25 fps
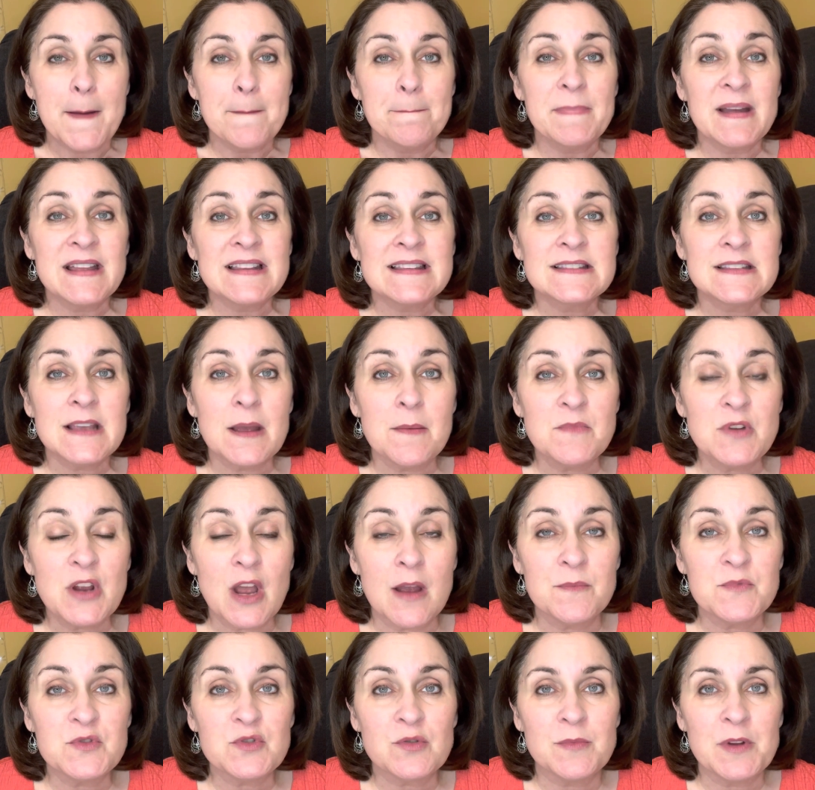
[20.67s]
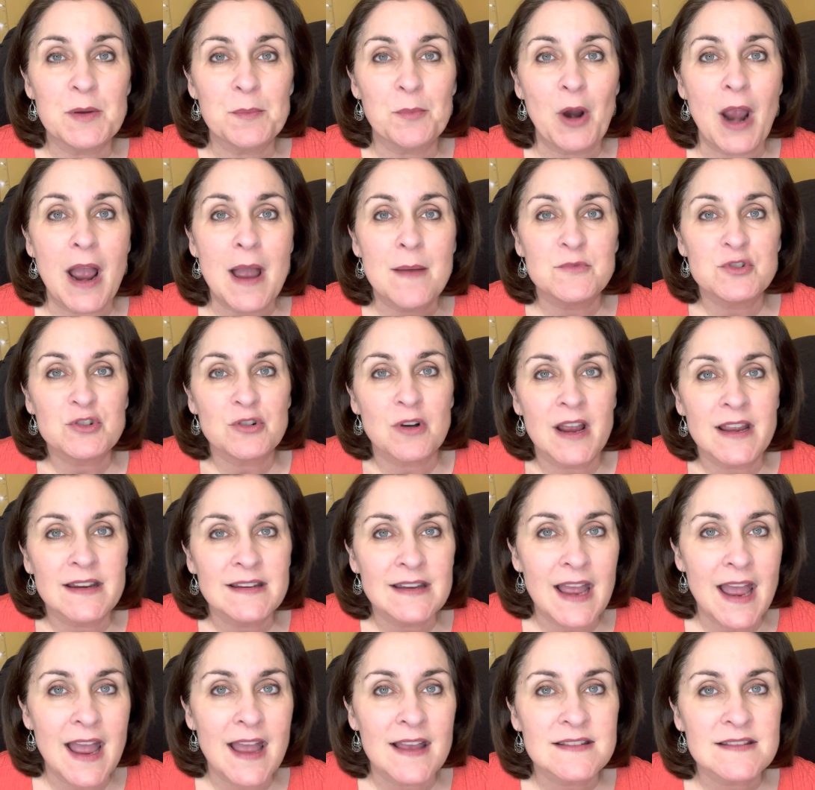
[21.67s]
But sometimes remember, I'm trying
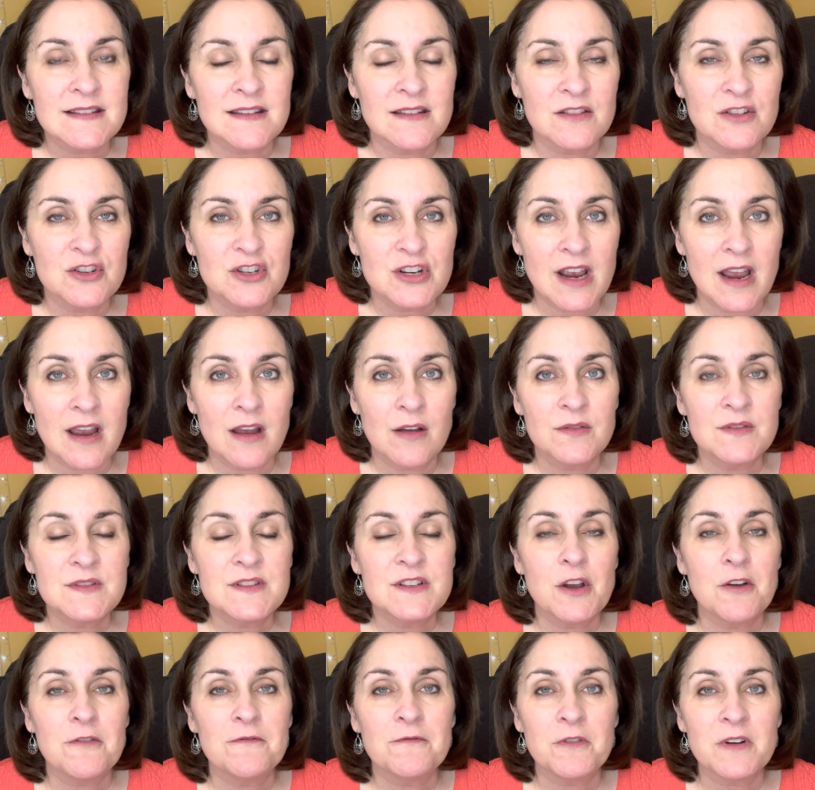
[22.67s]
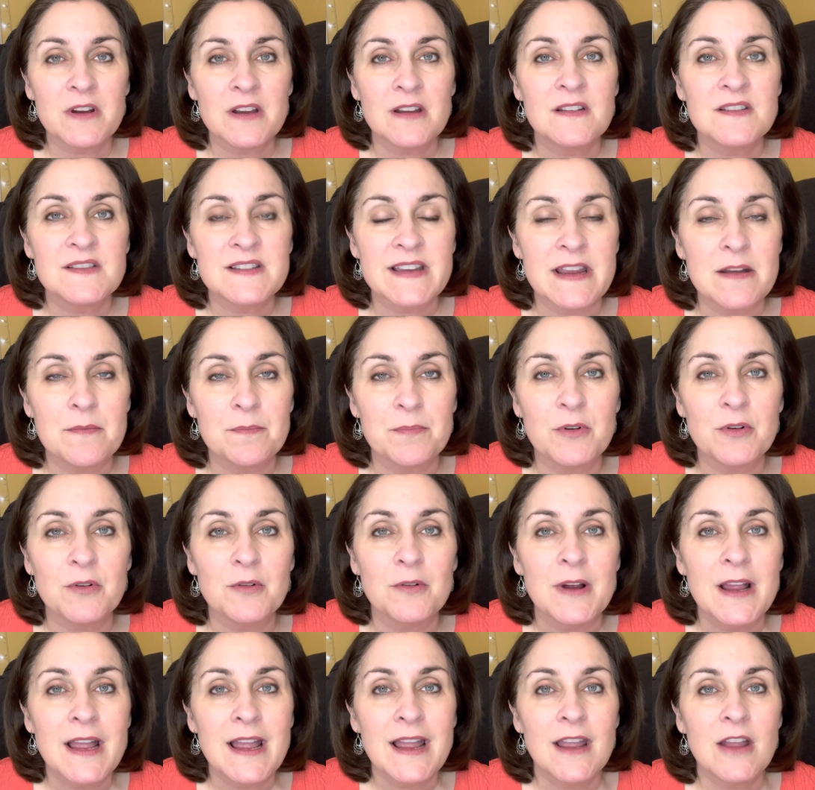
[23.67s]
to ask the child. So for
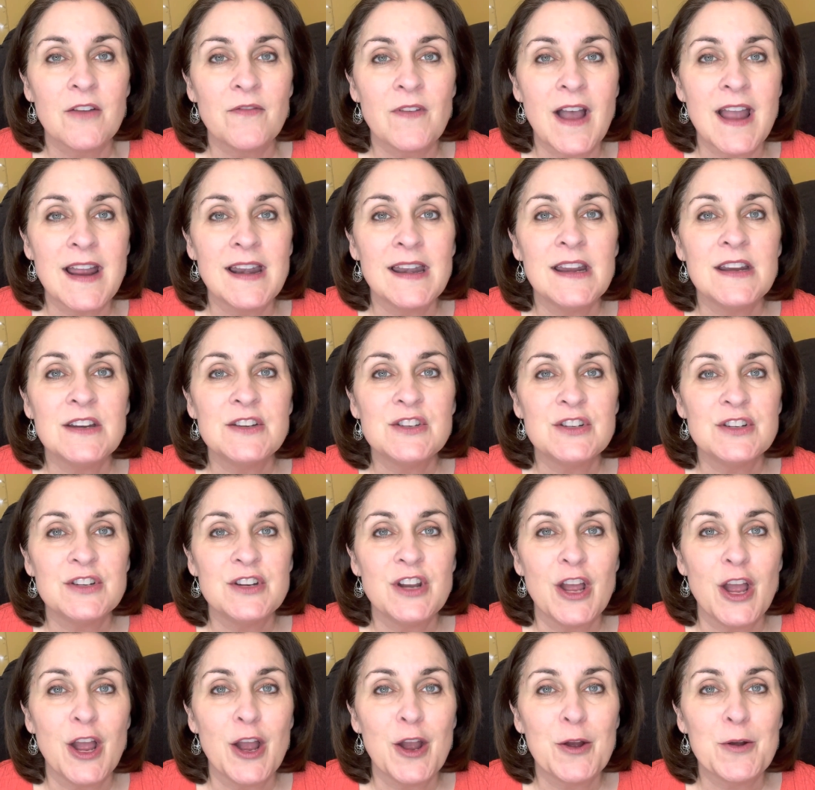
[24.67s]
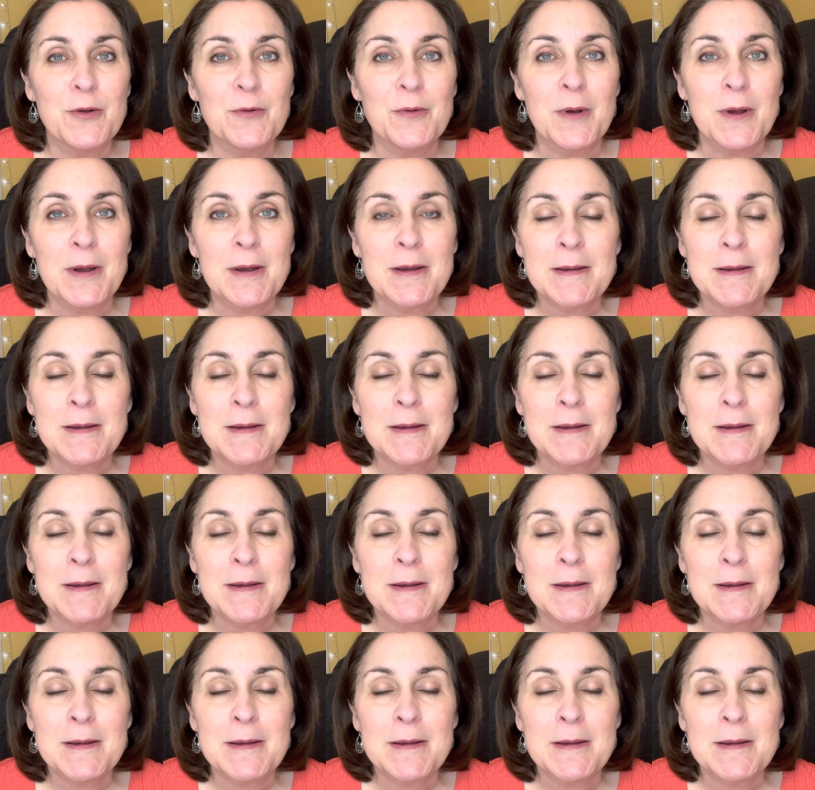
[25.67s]
example, if I need to know